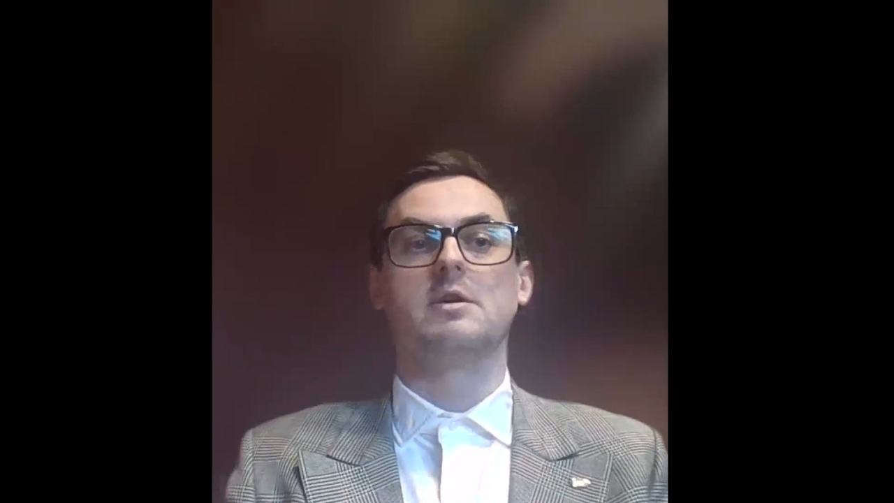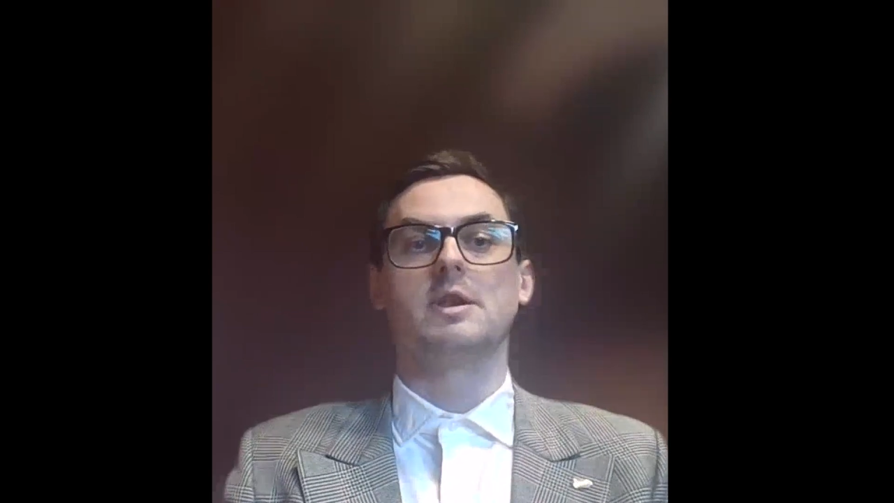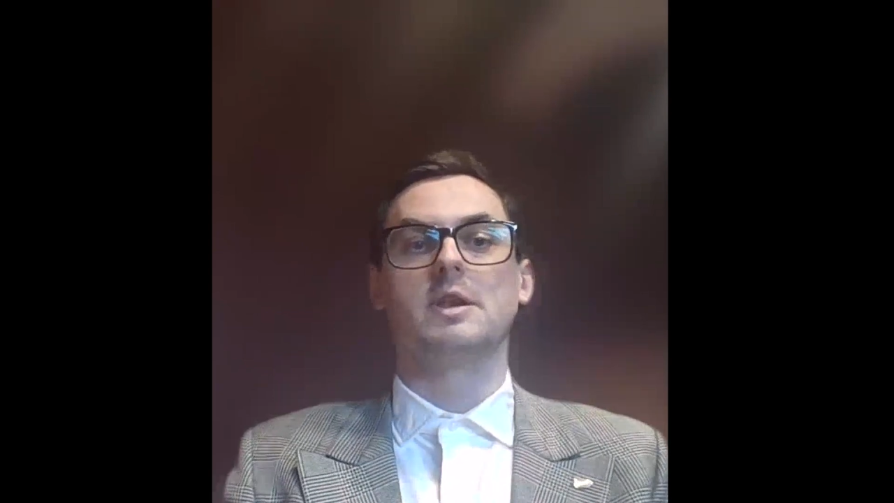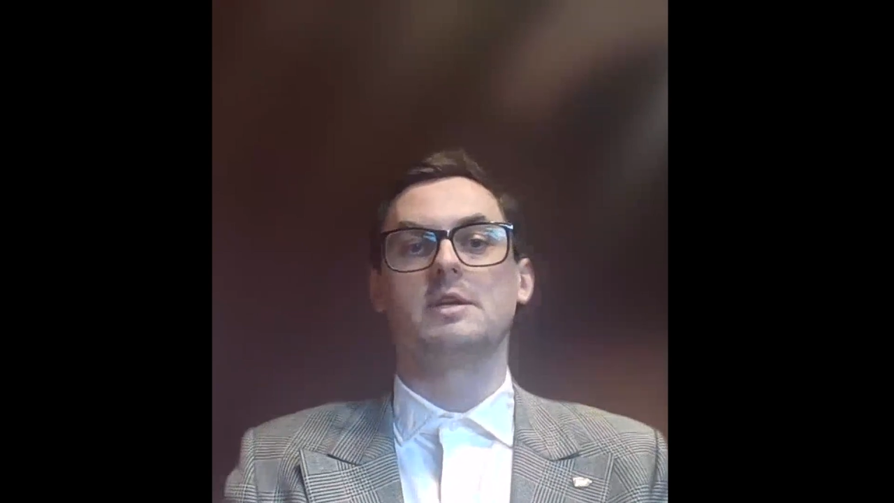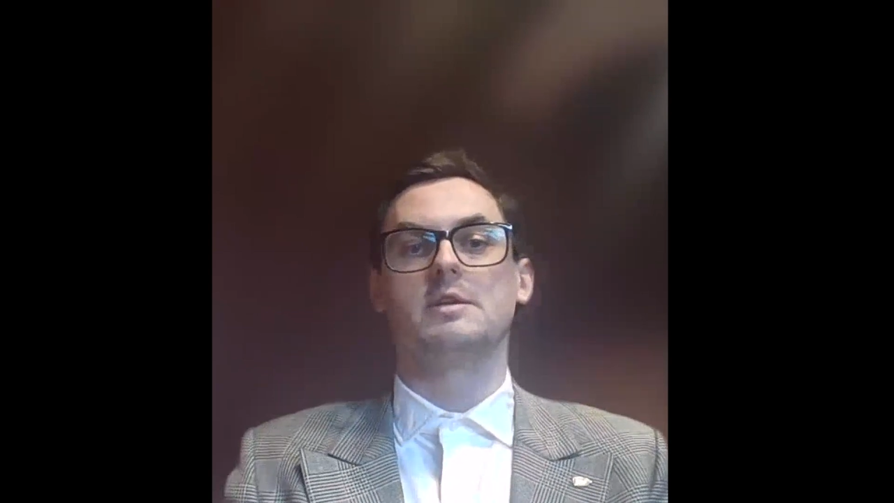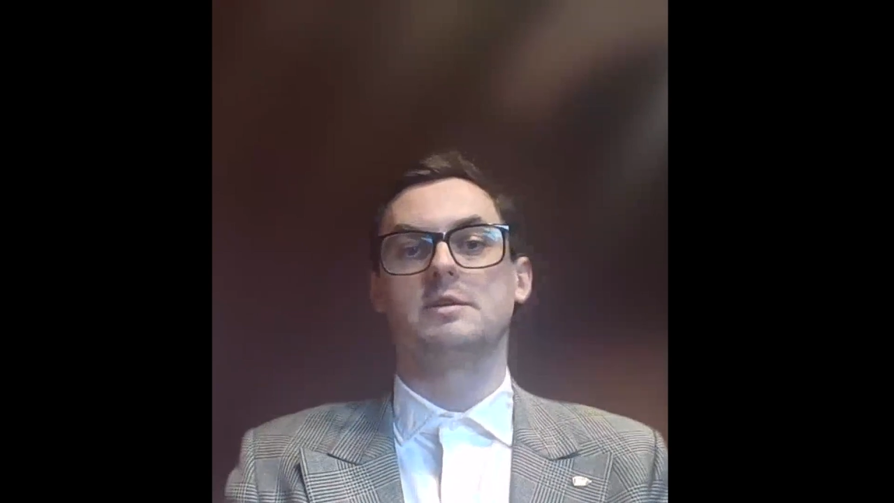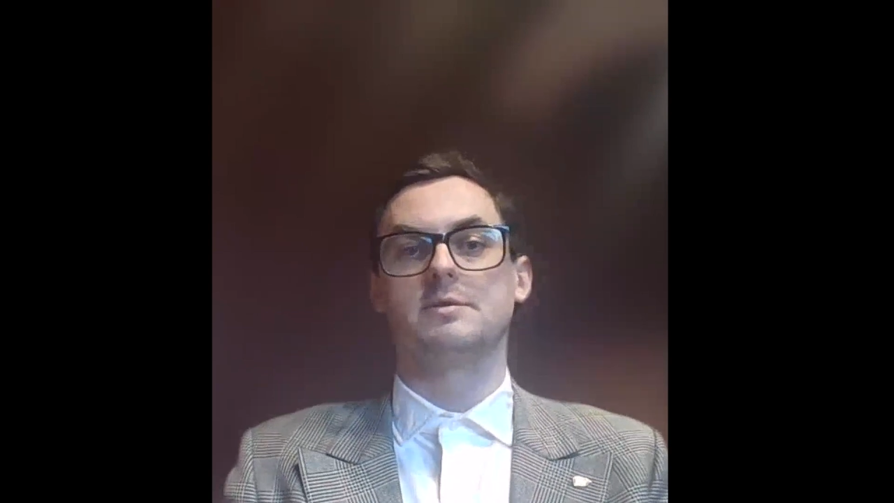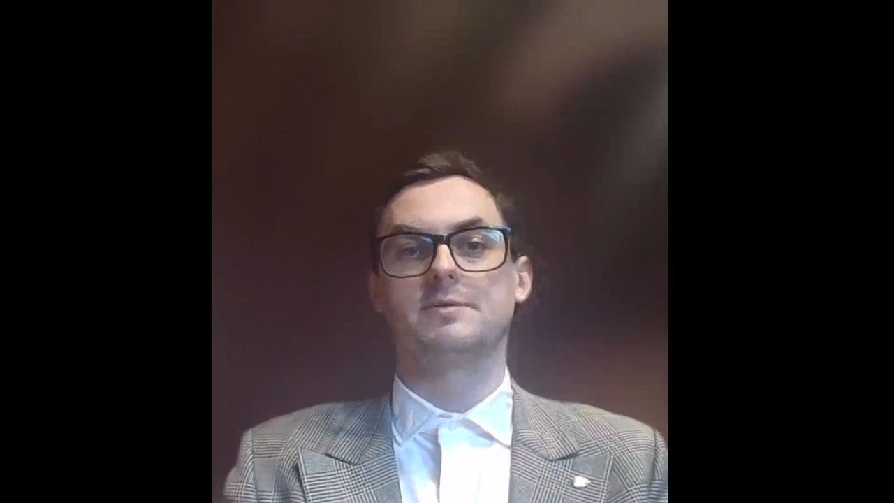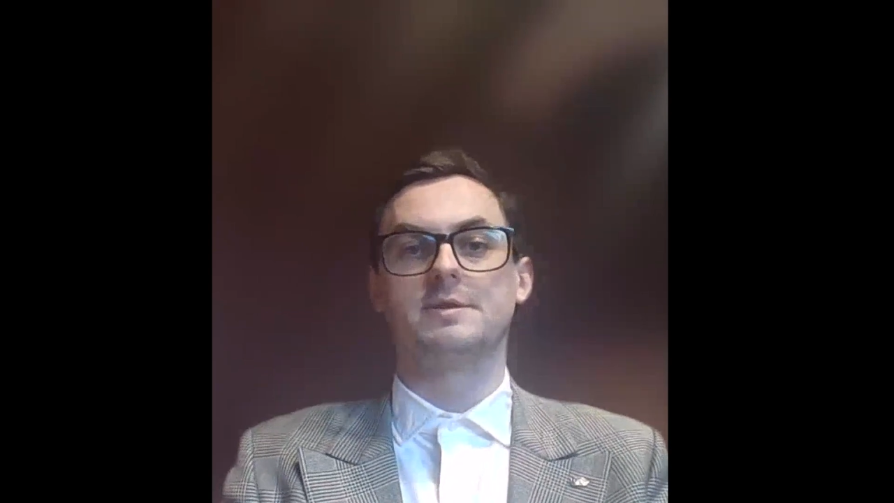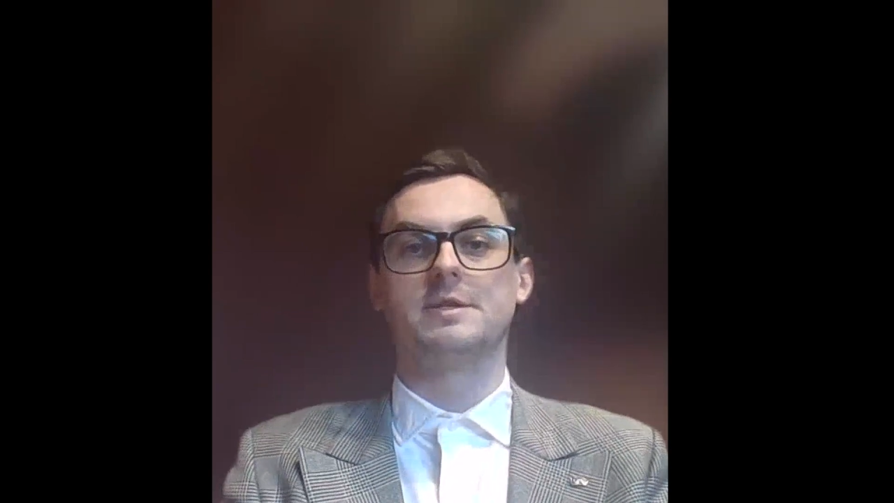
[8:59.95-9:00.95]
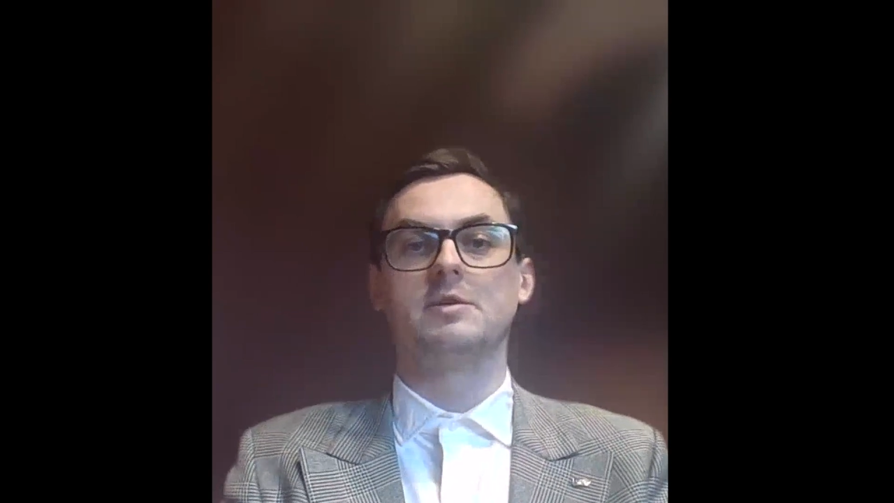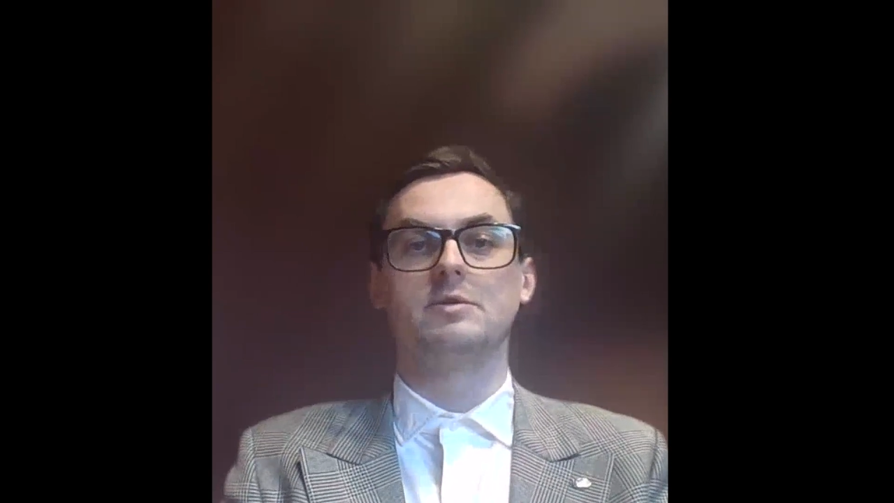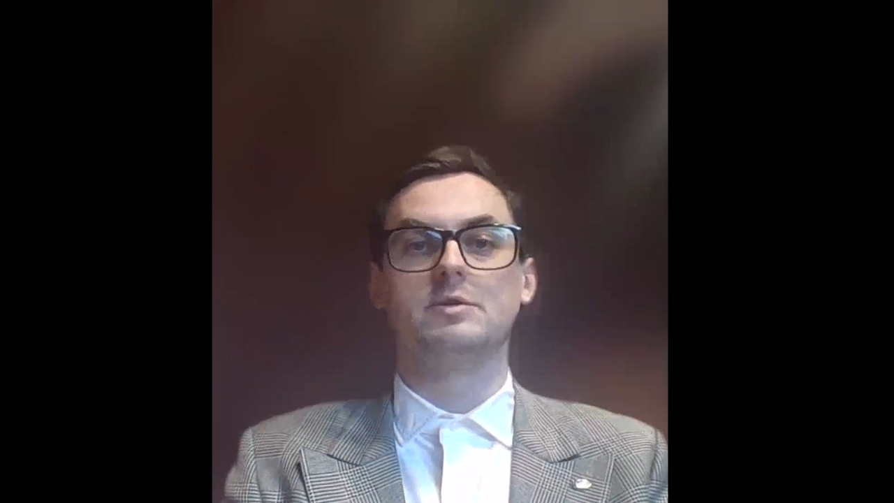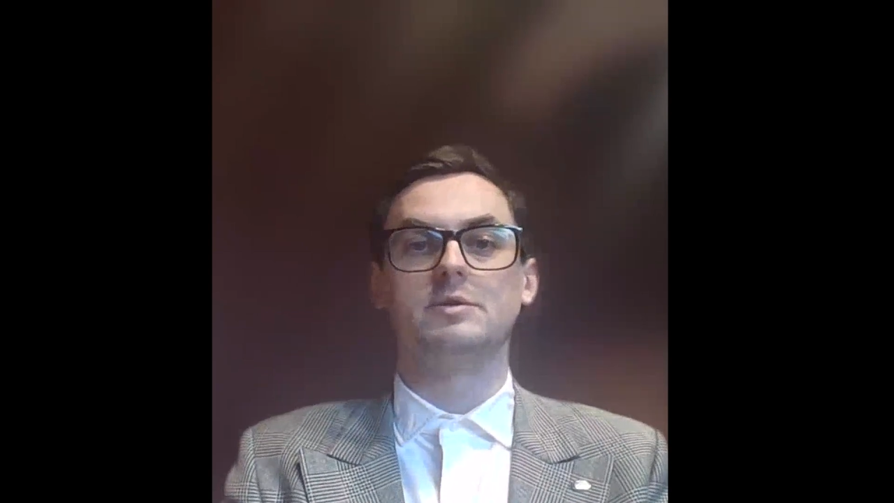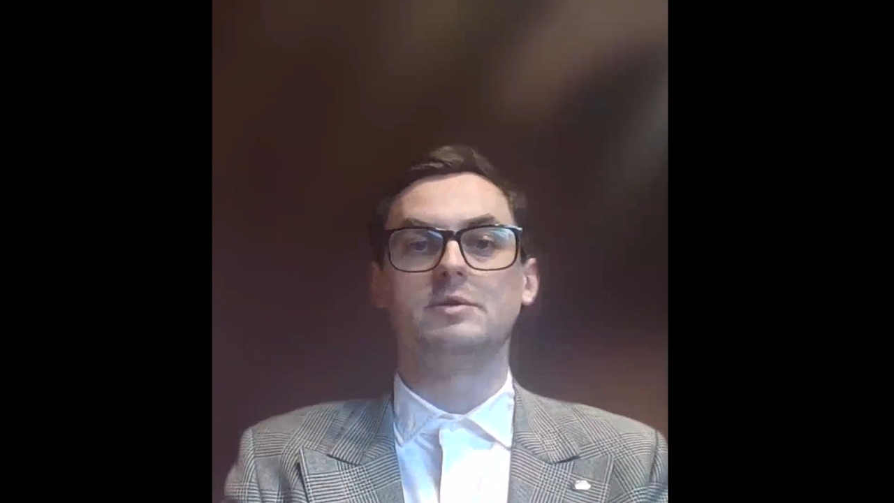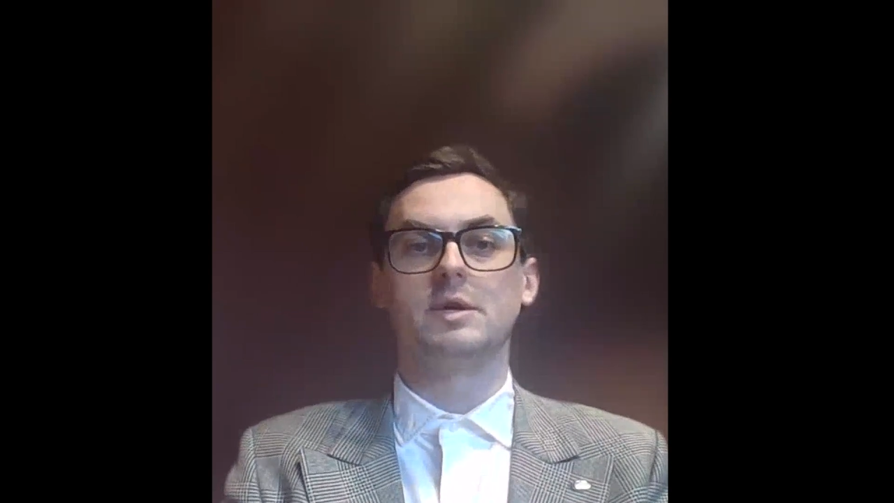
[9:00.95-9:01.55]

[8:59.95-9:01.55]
contains of CO2